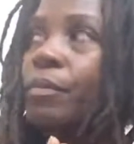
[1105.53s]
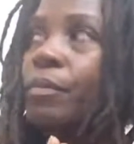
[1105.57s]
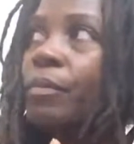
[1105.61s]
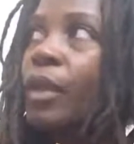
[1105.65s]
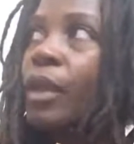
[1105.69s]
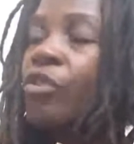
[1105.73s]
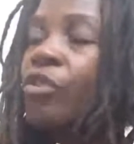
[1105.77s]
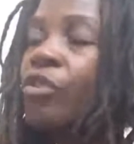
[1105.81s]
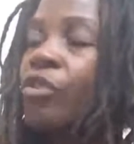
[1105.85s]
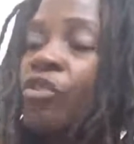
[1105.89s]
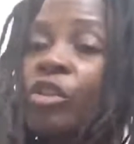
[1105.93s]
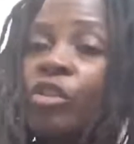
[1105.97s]

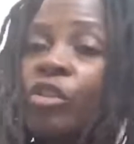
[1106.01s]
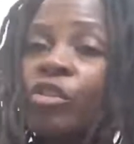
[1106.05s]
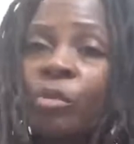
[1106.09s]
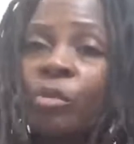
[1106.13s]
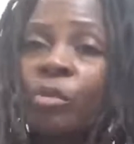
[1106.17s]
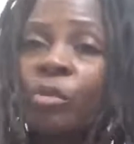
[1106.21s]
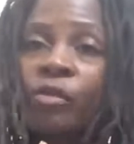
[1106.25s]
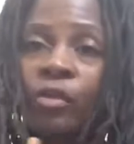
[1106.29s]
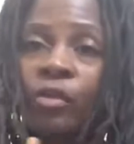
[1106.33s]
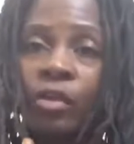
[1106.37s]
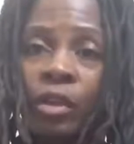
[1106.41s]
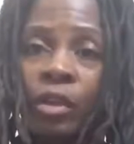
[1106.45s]
excuse me,
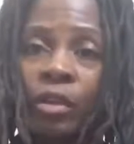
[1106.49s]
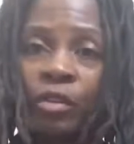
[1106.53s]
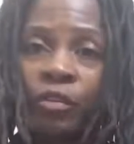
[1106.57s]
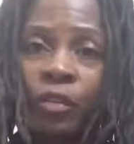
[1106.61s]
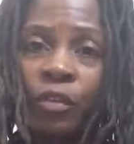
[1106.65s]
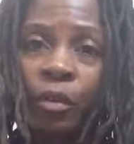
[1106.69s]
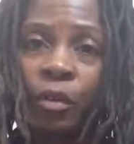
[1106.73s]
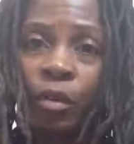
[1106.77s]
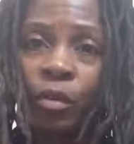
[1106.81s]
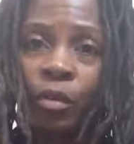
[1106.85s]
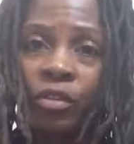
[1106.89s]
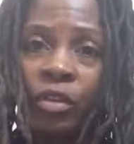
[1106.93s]
for these
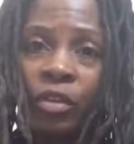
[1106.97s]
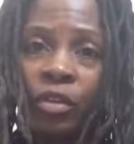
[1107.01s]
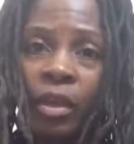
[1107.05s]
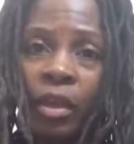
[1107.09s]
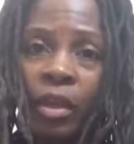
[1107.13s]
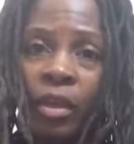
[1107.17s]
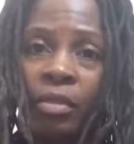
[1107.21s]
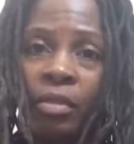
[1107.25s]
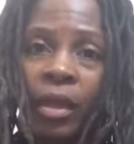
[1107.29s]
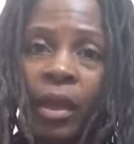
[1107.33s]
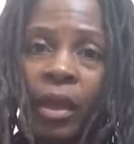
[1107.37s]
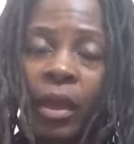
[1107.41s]
folks
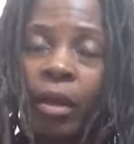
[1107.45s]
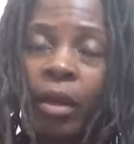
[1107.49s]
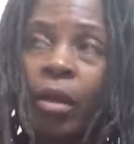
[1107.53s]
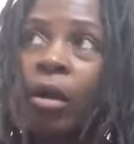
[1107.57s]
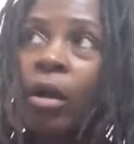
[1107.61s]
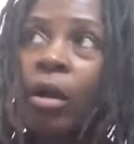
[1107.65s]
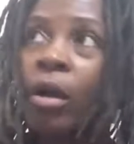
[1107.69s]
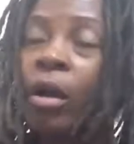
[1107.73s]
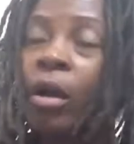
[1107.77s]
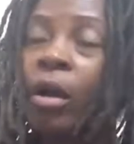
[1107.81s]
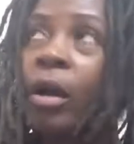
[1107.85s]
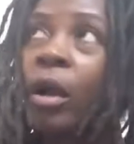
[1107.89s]
that
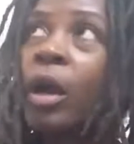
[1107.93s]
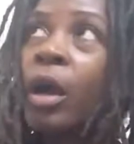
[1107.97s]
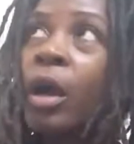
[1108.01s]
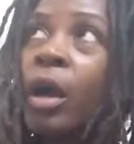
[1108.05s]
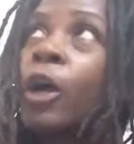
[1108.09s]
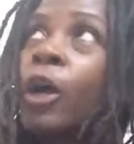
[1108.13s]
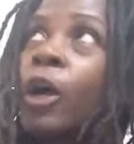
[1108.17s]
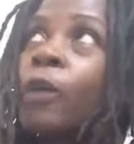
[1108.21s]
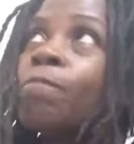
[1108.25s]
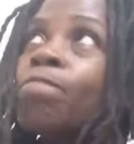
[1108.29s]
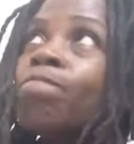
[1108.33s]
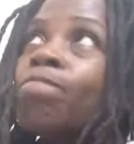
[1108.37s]

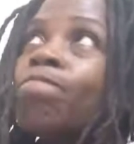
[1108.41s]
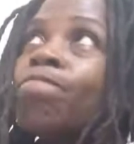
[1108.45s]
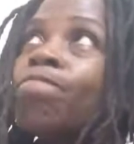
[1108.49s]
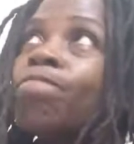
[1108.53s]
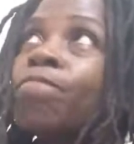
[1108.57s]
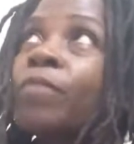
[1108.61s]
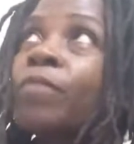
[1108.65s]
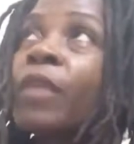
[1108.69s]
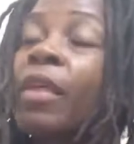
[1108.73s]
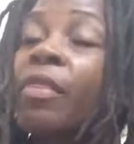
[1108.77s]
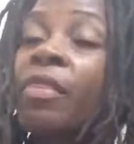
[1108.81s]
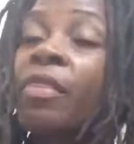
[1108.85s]
are
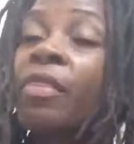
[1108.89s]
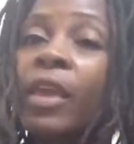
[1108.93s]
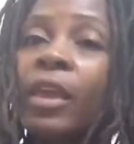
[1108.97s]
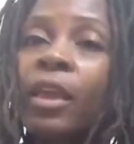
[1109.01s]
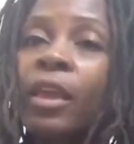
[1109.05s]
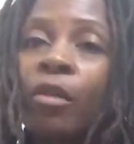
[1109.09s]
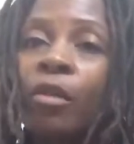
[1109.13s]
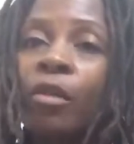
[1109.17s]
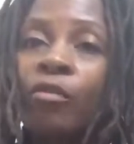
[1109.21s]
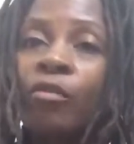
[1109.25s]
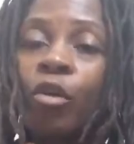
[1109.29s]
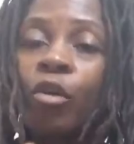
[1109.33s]

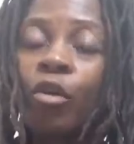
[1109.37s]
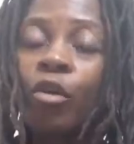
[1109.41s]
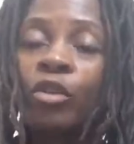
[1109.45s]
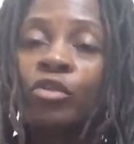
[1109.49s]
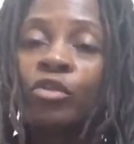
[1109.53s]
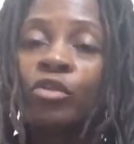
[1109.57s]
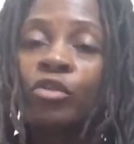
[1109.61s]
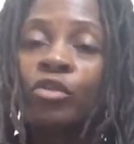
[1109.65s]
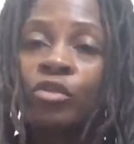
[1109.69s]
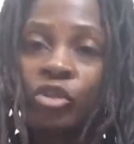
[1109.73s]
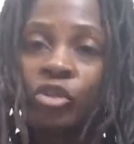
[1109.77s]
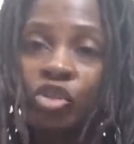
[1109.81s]
thinking of going
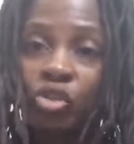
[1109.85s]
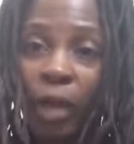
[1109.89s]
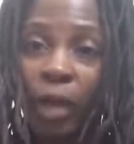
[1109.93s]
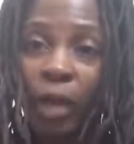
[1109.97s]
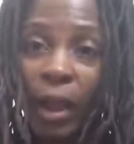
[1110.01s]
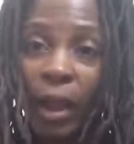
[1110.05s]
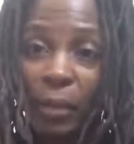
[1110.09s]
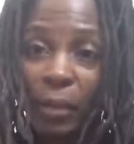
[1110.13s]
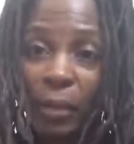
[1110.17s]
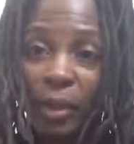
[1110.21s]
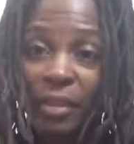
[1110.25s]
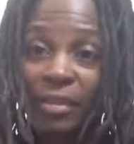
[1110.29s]
to the
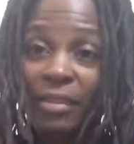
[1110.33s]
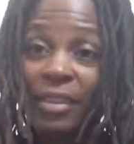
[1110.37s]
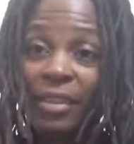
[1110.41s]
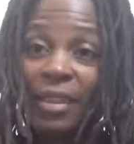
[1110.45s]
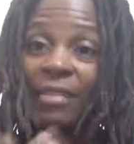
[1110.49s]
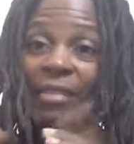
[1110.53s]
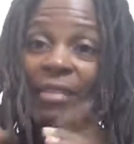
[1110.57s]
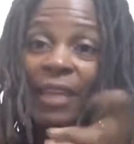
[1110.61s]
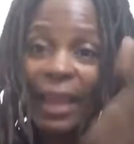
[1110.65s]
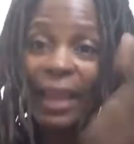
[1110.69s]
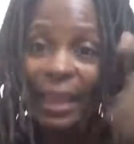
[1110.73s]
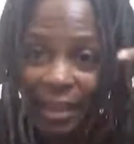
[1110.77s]
tropics,
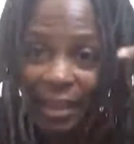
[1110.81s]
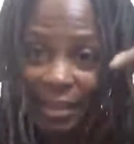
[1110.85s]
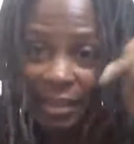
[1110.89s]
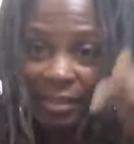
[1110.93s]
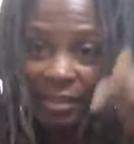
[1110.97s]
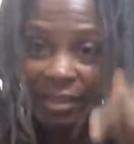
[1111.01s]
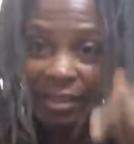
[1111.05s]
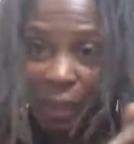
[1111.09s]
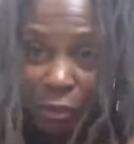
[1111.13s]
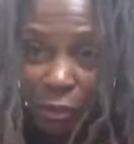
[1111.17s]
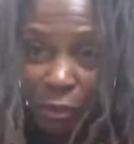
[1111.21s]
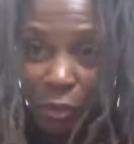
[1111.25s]
this I can
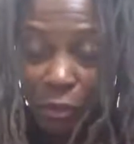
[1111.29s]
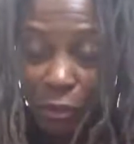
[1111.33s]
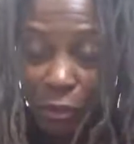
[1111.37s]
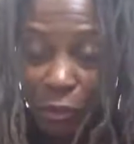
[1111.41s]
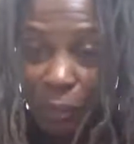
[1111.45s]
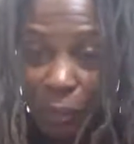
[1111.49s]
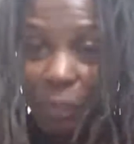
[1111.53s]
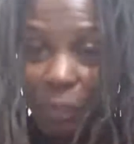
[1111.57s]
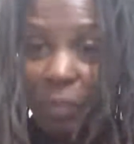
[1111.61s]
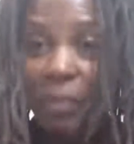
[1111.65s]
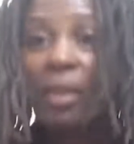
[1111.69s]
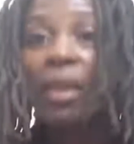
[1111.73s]
tell you.
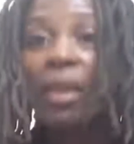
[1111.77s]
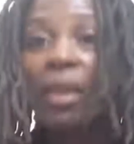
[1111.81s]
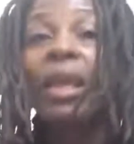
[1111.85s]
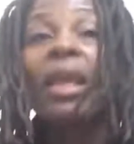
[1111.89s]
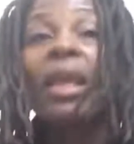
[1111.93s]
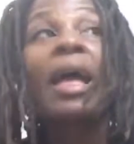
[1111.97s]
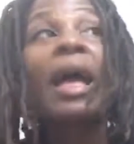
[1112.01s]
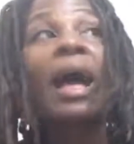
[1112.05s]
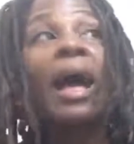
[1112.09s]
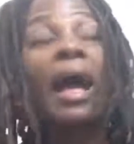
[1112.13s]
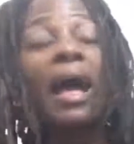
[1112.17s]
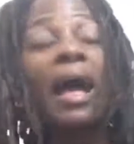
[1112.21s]

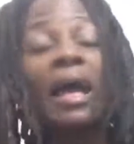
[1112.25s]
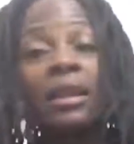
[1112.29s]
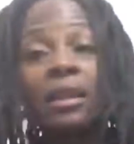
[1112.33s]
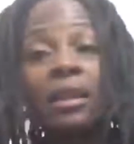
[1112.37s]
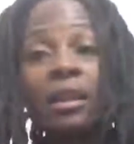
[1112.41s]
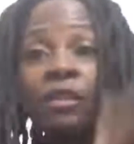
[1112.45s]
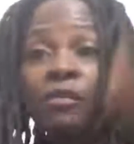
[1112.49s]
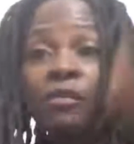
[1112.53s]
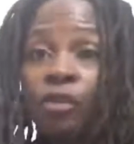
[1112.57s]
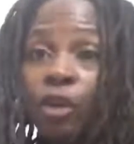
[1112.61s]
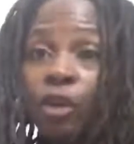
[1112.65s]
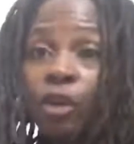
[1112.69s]
I
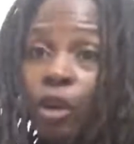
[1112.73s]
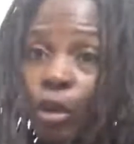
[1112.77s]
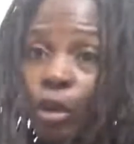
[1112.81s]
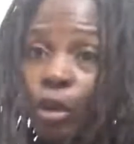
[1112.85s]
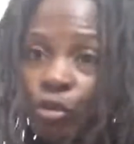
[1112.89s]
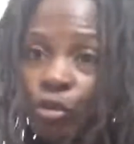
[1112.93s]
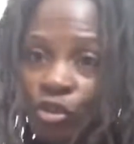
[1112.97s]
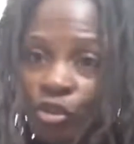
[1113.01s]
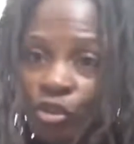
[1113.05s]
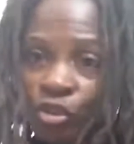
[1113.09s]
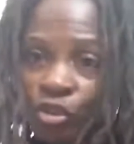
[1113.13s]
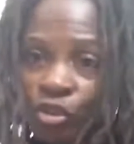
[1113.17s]
lived
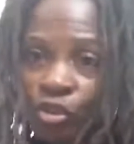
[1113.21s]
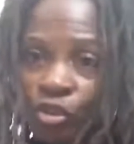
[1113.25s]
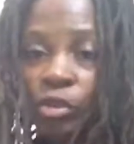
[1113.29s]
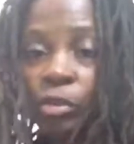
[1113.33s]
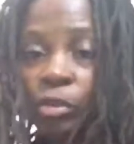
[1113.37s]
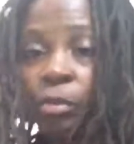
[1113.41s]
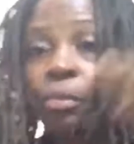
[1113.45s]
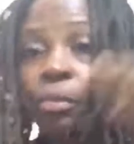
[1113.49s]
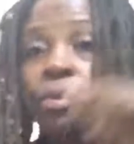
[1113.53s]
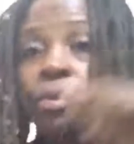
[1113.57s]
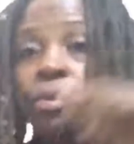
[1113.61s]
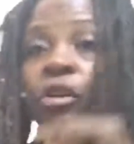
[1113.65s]
closer to the
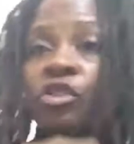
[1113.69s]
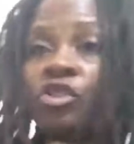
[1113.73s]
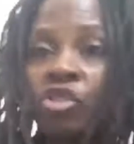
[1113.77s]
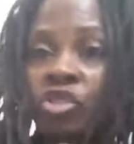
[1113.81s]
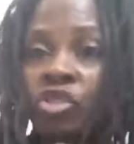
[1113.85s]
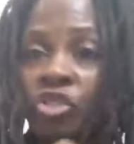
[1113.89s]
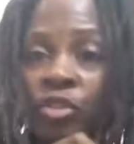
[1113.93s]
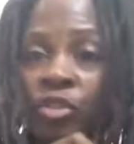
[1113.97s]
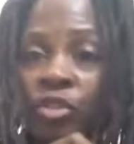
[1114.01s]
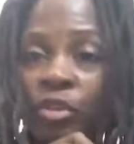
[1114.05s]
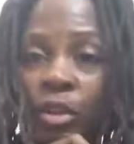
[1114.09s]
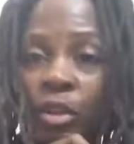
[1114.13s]

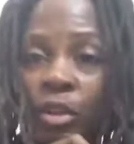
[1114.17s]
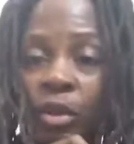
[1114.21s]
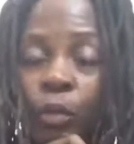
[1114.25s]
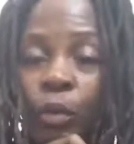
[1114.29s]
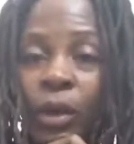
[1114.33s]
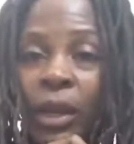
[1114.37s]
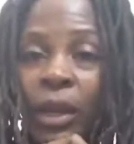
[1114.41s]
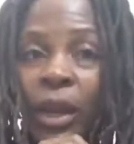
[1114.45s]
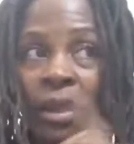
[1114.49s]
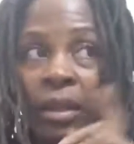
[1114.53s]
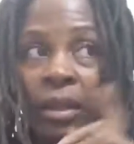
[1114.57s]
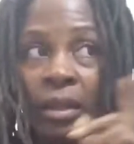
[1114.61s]
bush
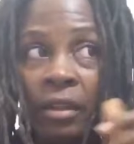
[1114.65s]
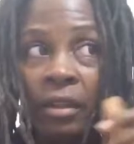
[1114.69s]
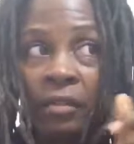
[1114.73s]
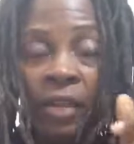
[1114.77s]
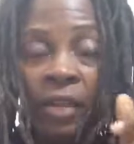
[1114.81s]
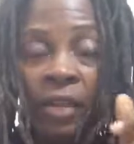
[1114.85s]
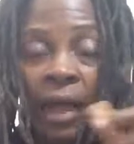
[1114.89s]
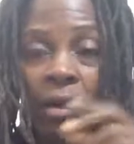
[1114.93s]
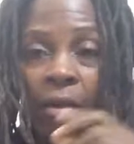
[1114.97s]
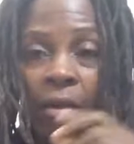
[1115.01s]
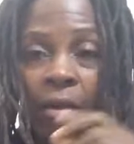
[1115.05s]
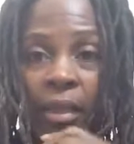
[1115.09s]
when I lived
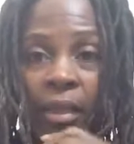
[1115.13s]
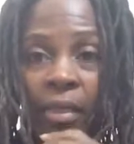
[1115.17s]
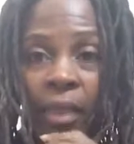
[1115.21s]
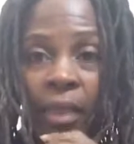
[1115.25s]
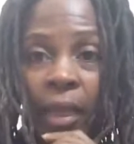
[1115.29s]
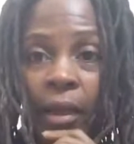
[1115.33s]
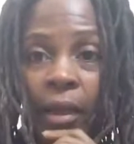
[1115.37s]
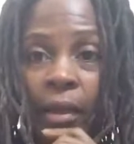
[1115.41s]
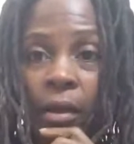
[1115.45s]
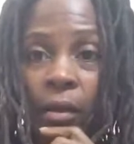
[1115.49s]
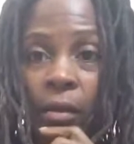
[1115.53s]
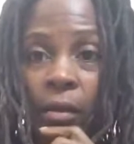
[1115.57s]
out in
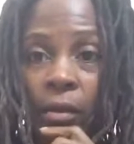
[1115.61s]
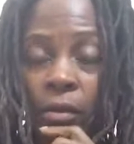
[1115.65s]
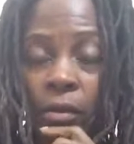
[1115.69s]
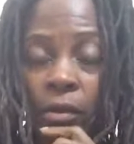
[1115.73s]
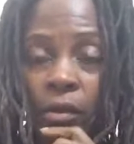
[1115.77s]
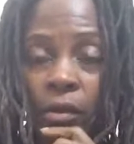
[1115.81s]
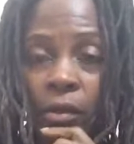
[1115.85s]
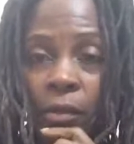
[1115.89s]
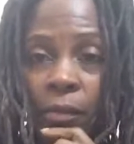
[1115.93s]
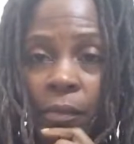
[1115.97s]
that cult.